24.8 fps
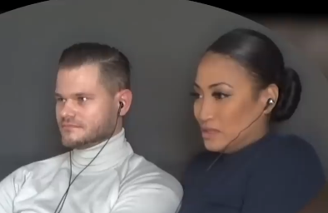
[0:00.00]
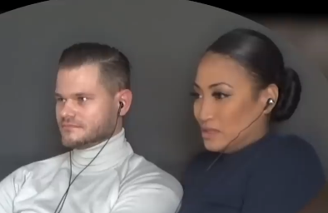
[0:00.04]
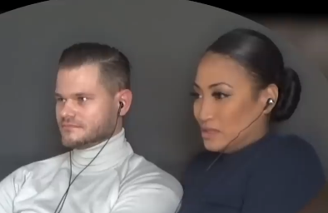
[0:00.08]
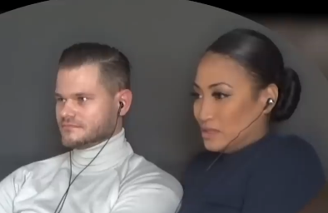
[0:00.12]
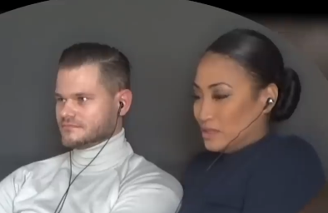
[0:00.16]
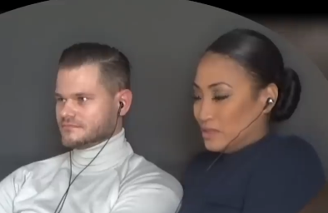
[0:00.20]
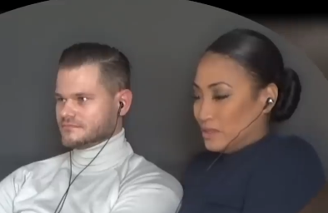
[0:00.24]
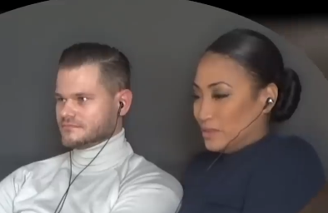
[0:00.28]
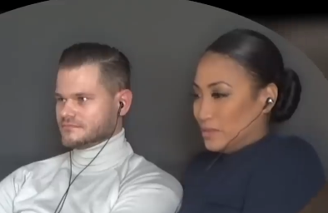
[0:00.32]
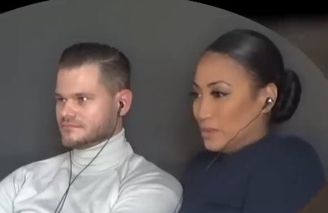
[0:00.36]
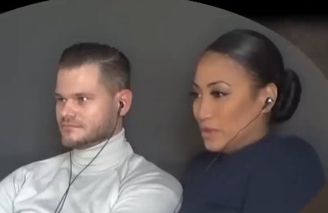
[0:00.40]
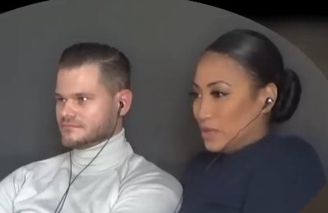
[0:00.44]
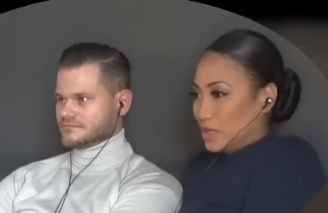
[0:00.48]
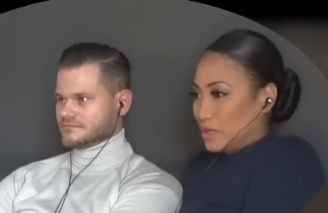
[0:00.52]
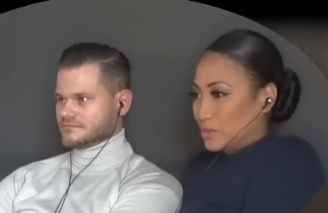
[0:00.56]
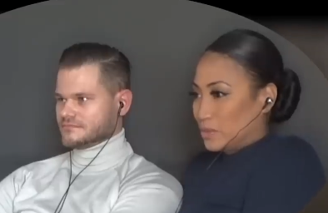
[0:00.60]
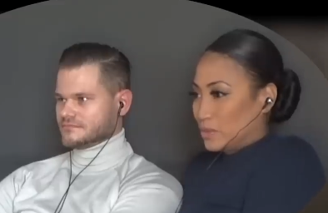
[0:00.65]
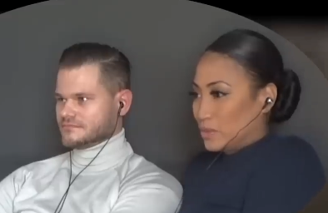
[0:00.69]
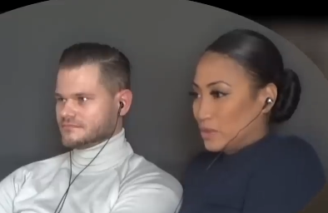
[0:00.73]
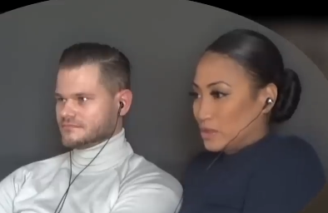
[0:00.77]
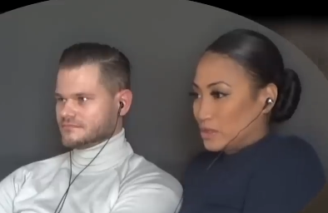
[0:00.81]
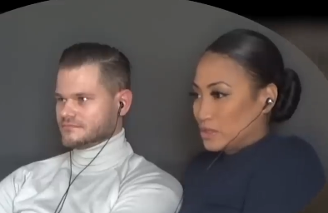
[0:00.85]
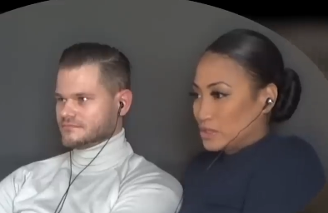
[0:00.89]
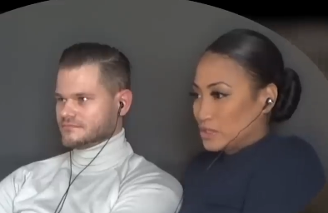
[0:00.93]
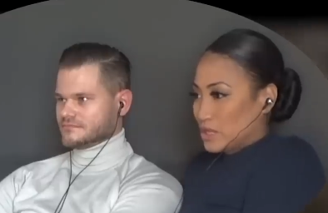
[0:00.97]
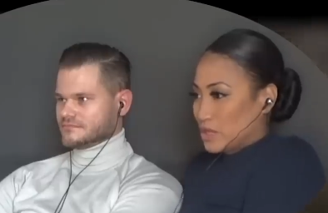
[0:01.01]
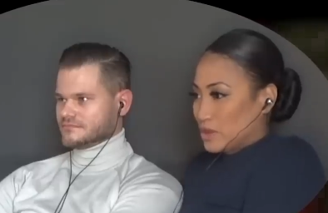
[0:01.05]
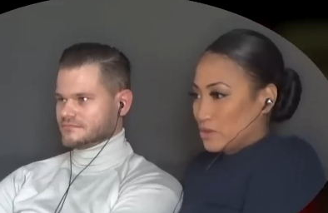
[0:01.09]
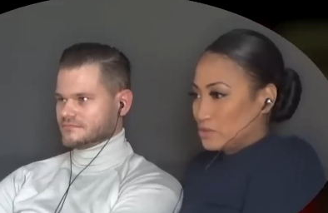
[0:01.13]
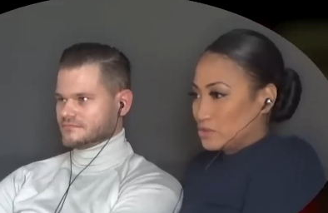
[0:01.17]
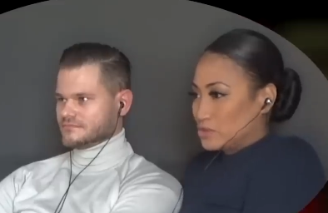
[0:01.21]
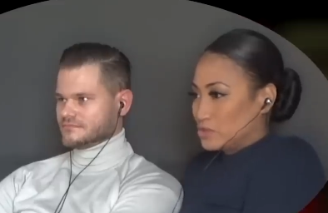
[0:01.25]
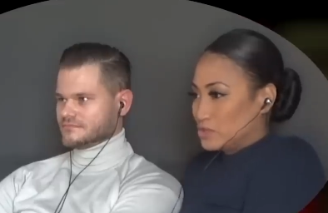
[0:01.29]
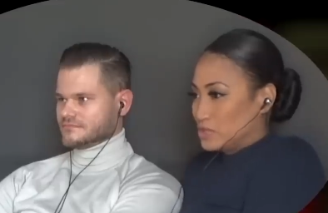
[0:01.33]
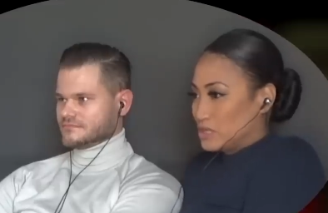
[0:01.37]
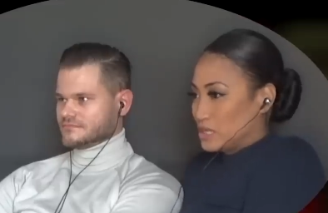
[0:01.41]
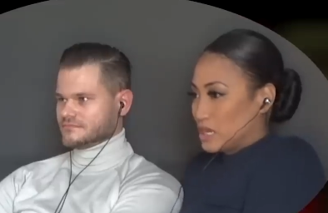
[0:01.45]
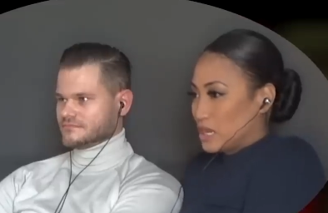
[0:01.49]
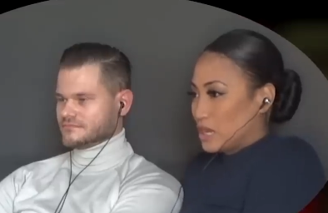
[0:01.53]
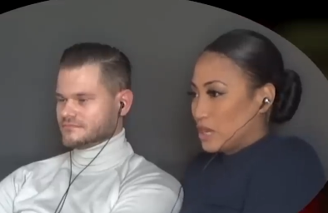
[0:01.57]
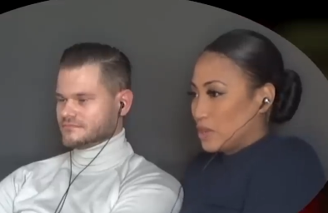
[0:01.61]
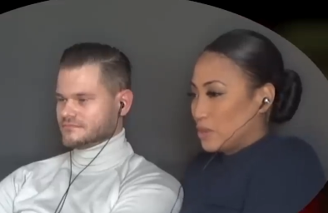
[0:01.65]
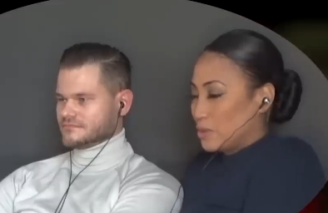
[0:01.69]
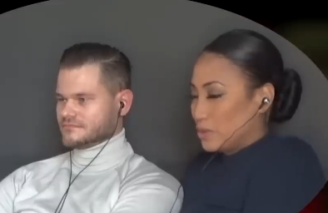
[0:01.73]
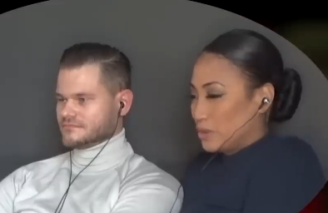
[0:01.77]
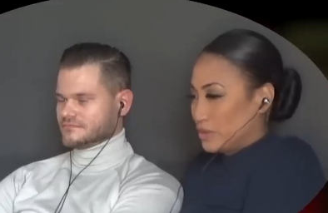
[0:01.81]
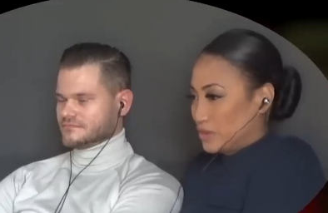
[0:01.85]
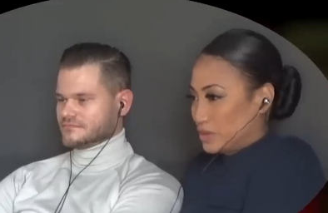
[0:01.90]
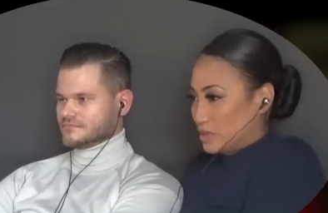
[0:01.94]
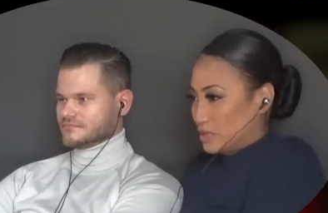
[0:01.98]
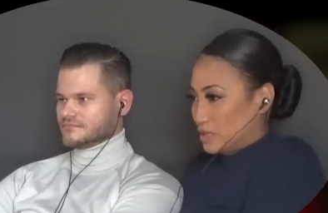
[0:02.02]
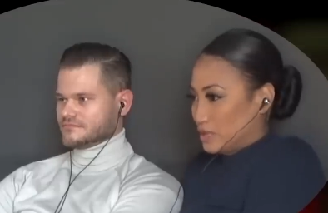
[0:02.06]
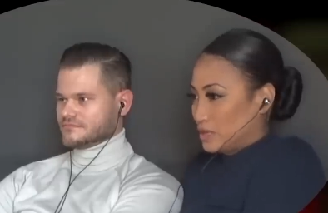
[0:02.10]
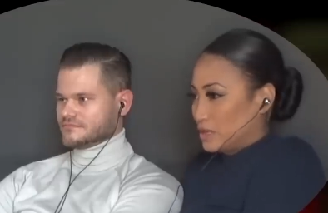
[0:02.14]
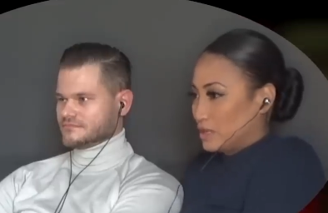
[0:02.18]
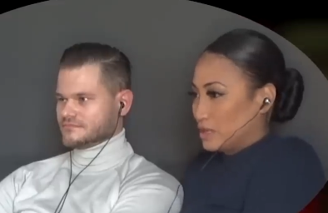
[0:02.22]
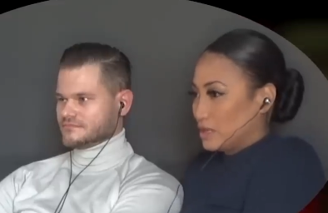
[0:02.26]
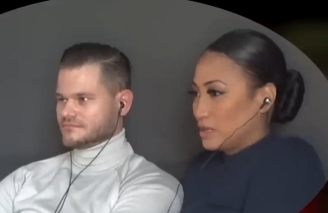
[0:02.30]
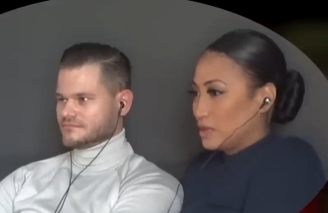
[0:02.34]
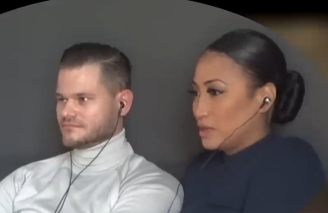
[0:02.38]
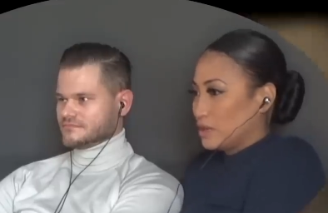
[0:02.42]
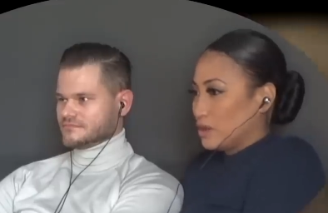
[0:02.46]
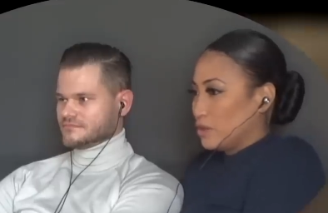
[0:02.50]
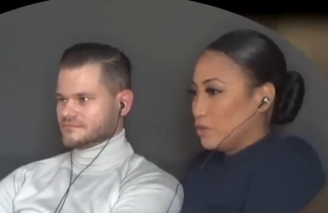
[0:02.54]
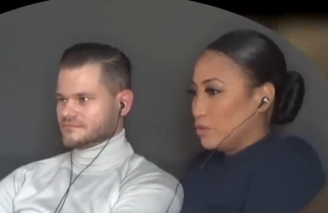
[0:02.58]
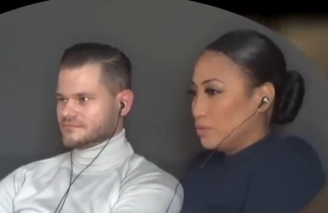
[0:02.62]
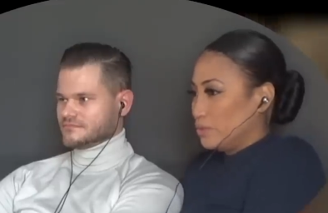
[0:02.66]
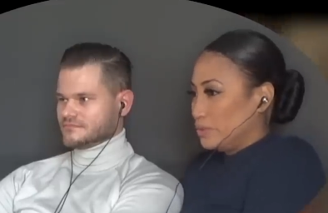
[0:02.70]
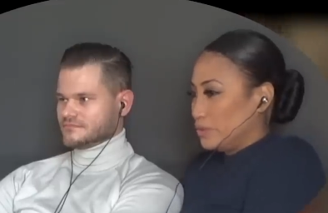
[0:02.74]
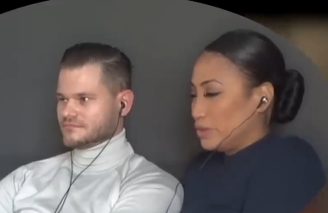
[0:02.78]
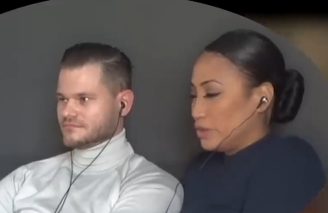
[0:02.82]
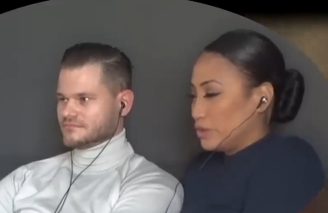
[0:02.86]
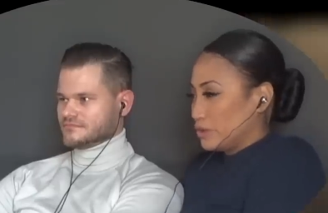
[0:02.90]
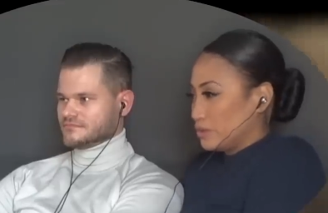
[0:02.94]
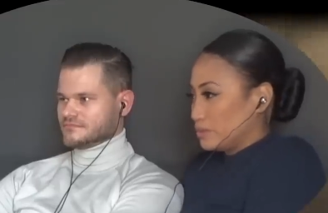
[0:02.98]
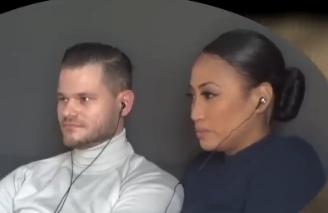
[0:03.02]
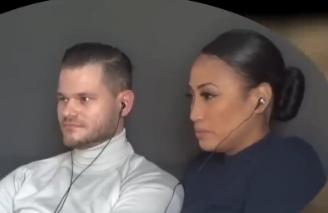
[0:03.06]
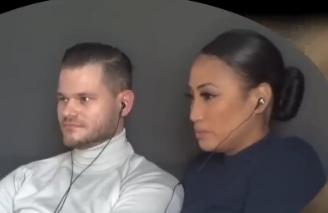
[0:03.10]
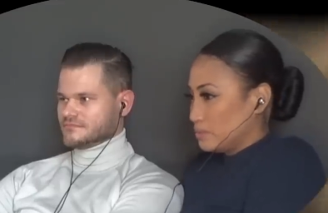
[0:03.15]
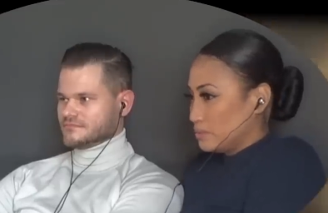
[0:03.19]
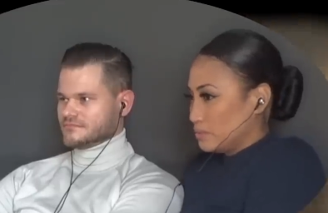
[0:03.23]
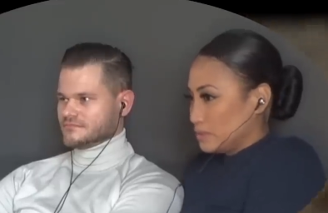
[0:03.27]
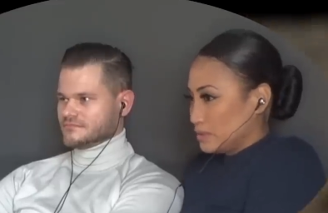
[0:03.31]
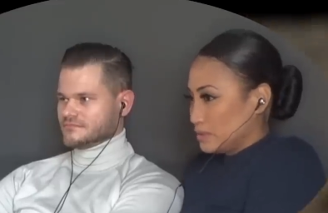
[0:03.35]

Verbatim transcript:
Speaker 1: So the blonde one is going to die with the opium.